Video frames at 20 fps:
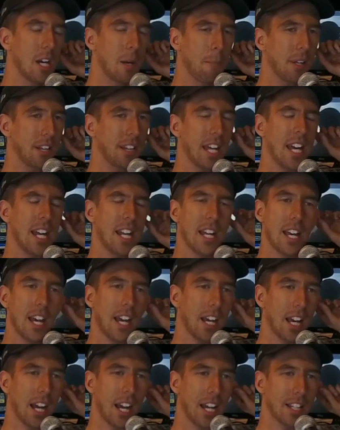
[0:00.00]
But then it,
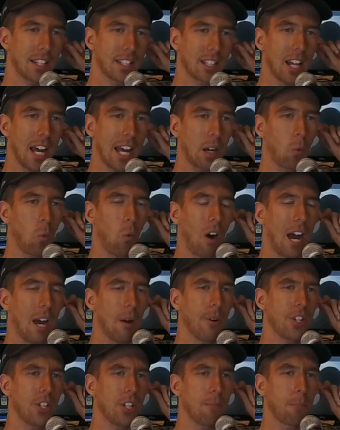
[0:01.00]
it's like, why
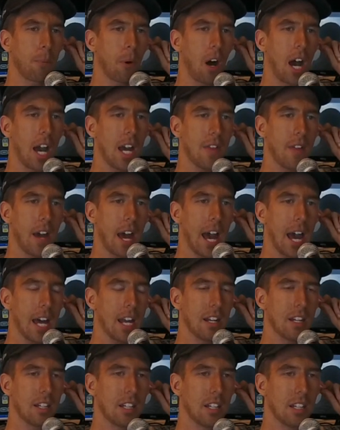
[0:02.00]
would you buy that
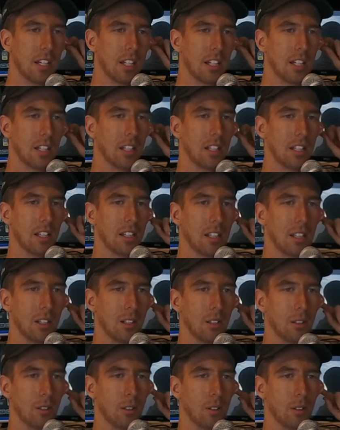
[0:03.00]

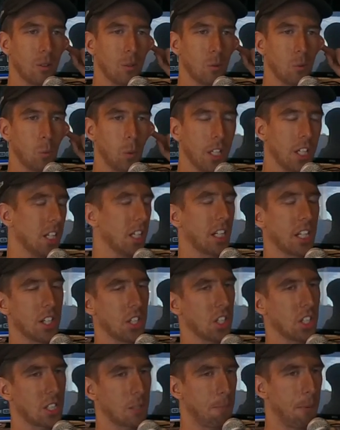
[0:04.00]
when you could
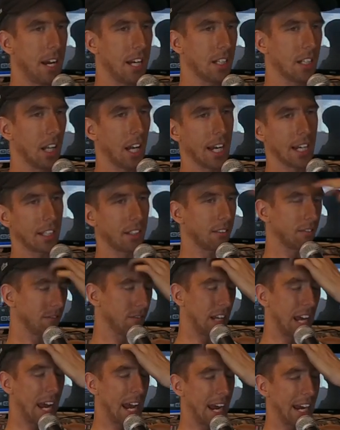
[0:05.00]
just spend like
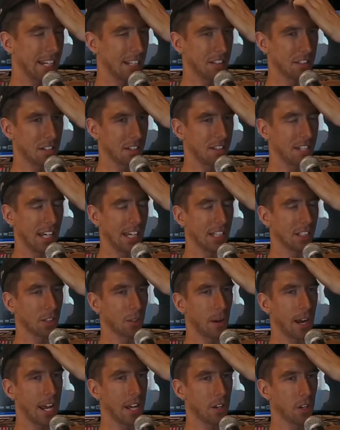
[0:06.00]
eight to 10
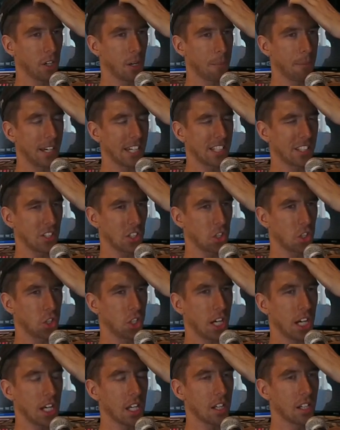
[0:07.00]
grand on a piece of
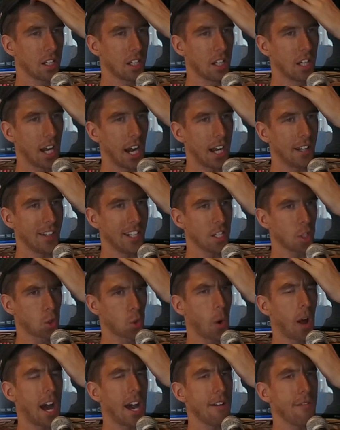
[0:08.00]
shit and then
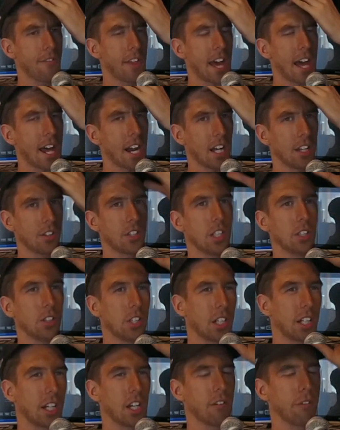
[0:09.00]
drive that until
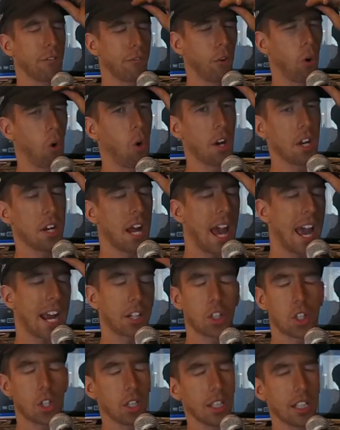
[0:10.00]
you can afford an
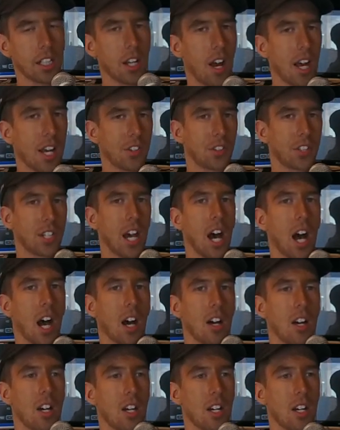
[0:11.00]
actually nice car